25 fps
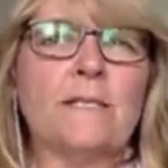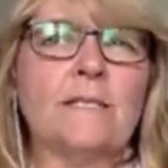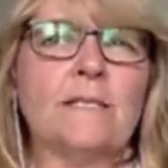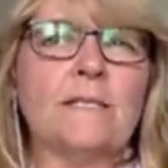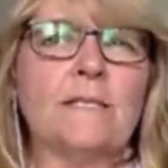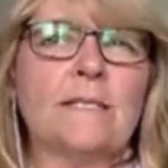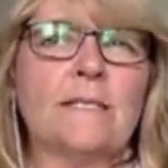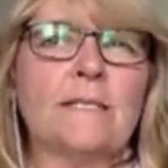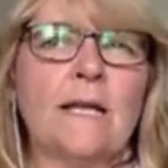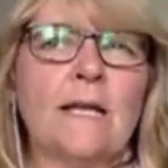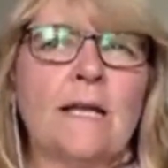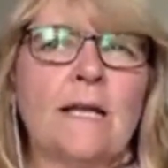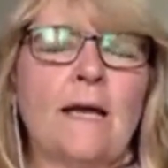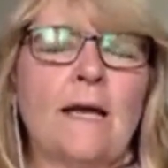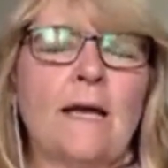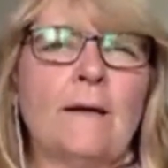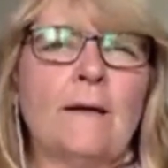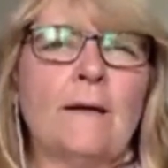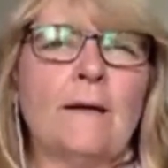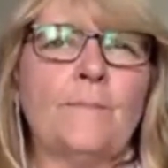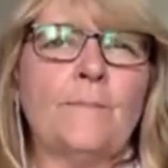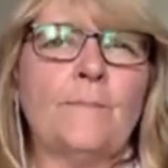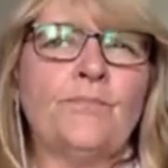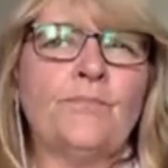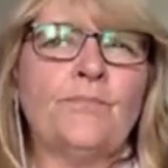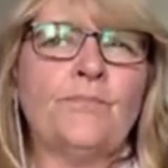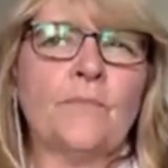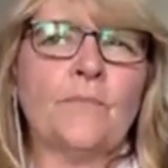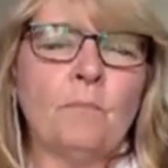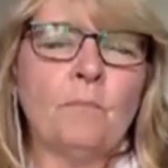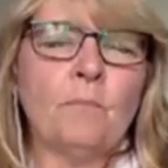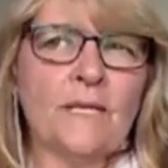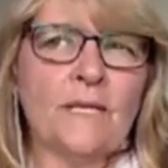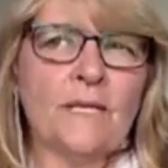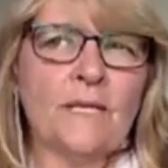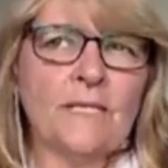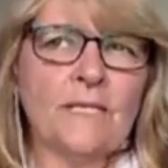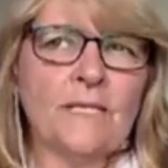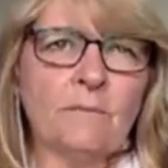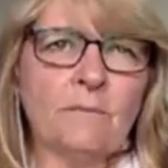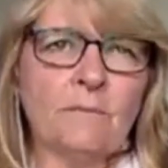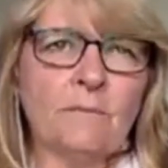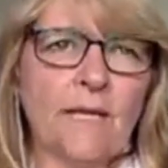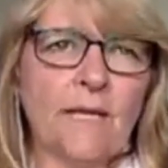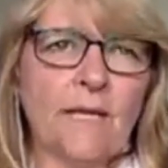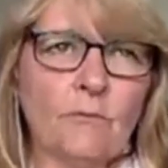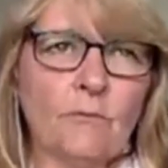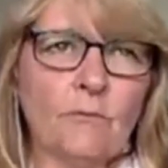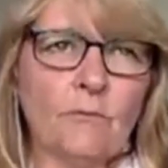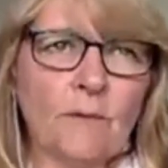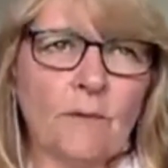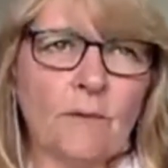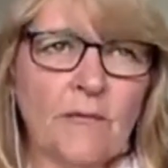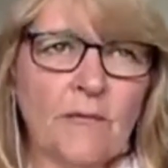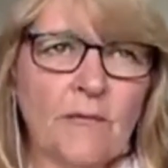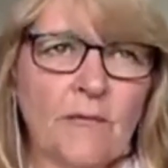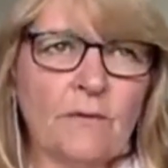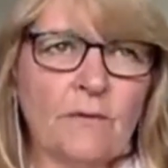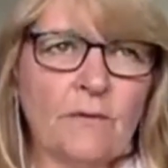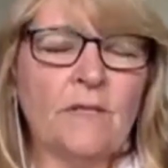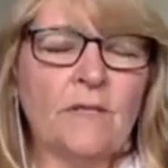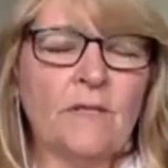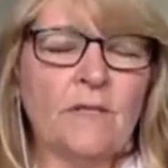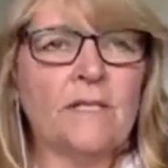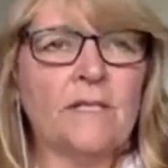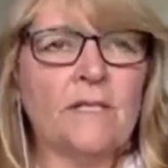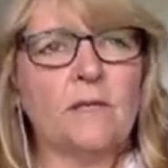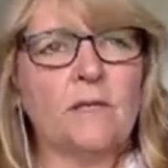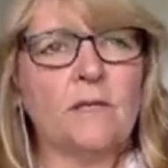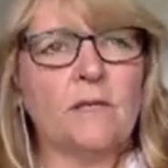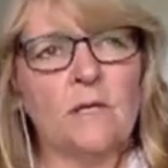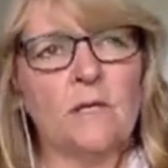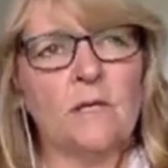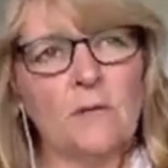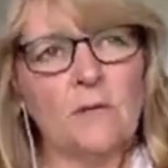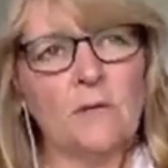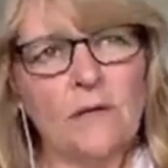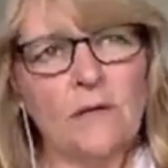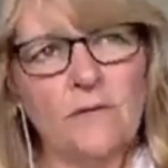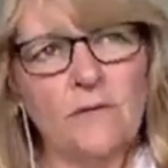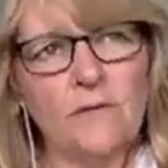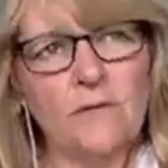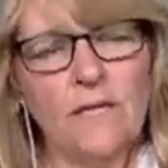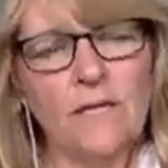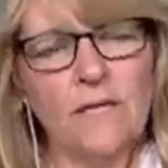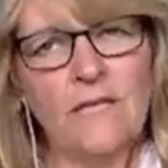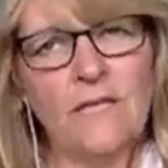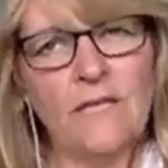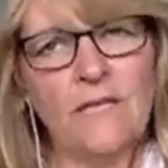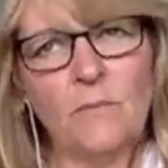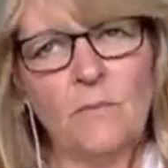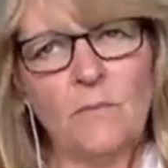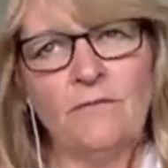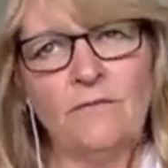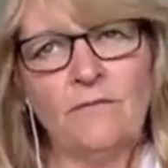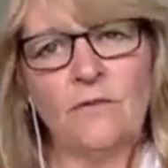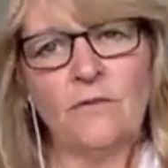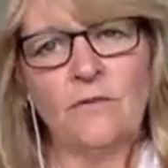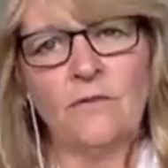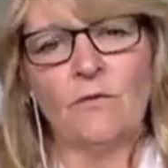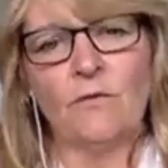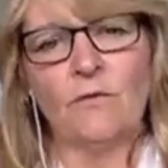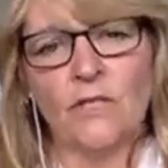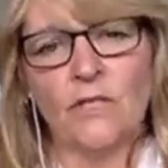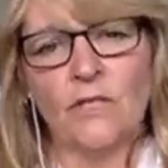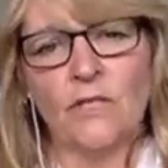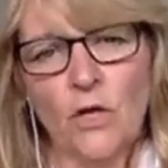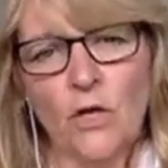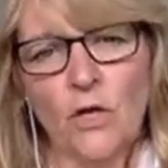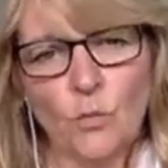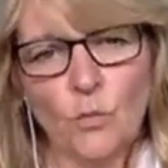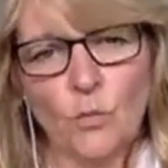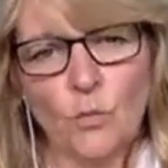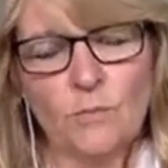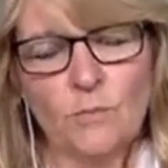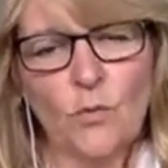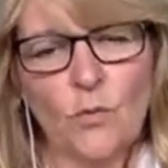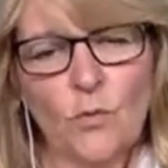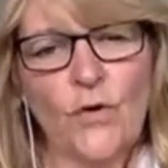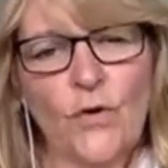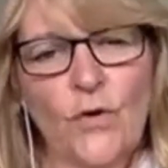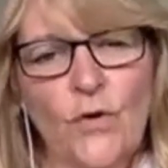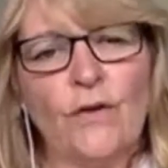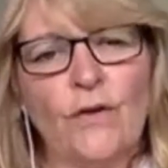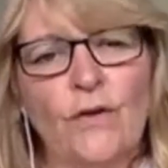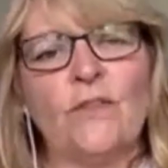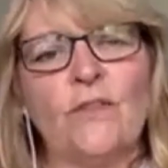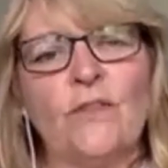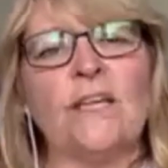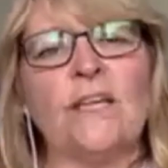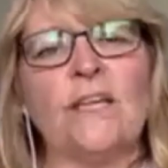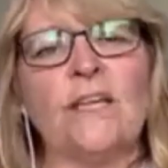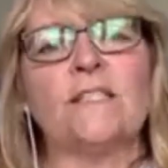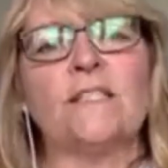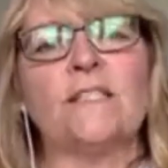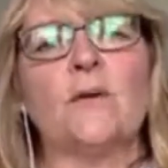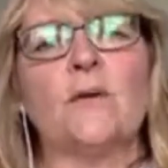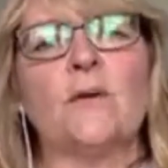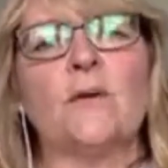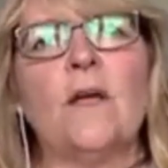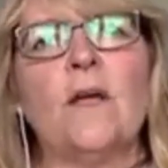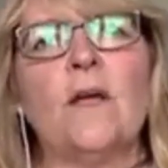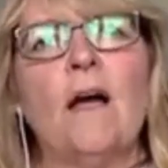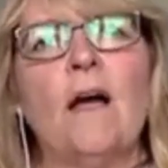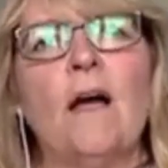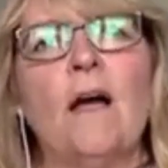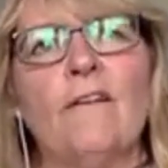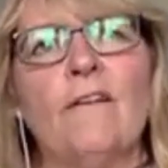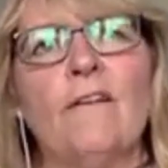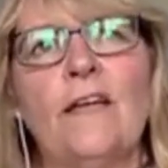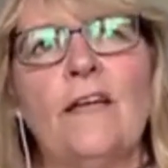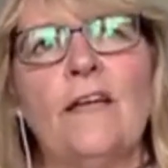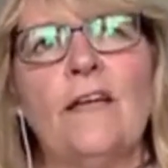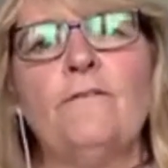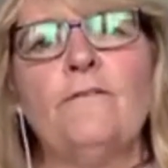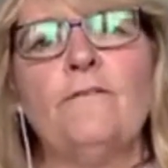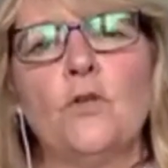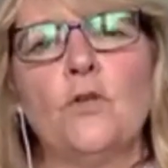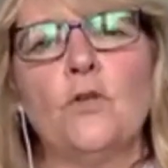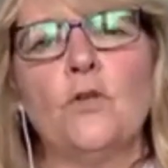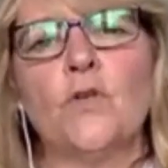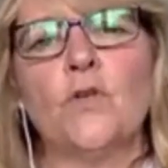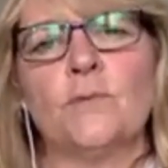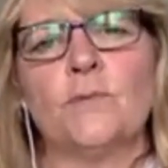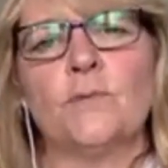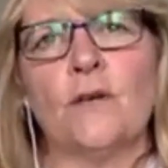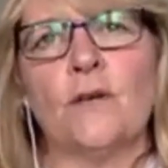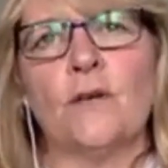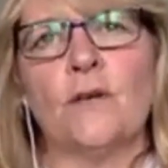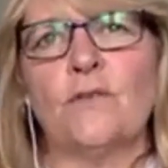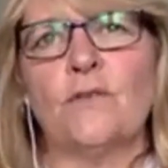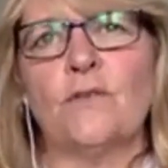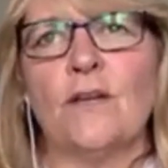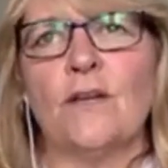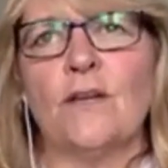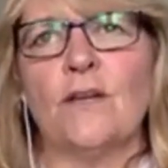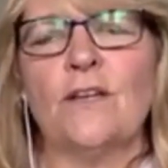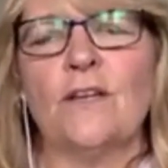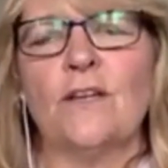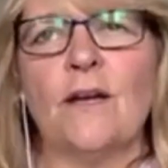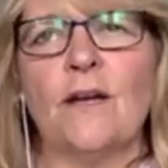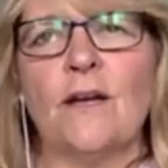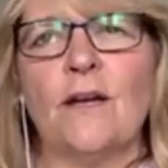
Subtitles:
Plus, my son played rugby over there, so we went over there. And then my first grandchild was born over there. So I've had a few trips over there.